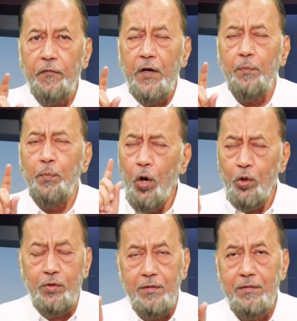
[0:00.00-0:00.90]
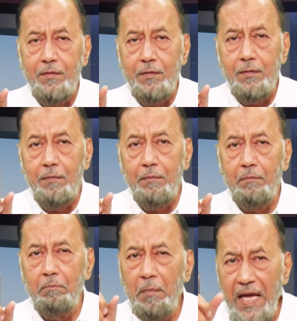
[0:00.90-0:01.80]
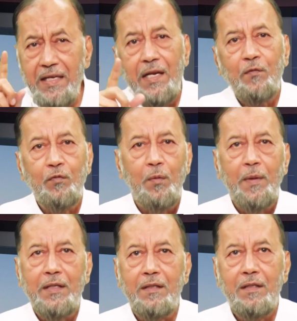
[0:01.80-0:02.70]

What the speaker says: for both men and women.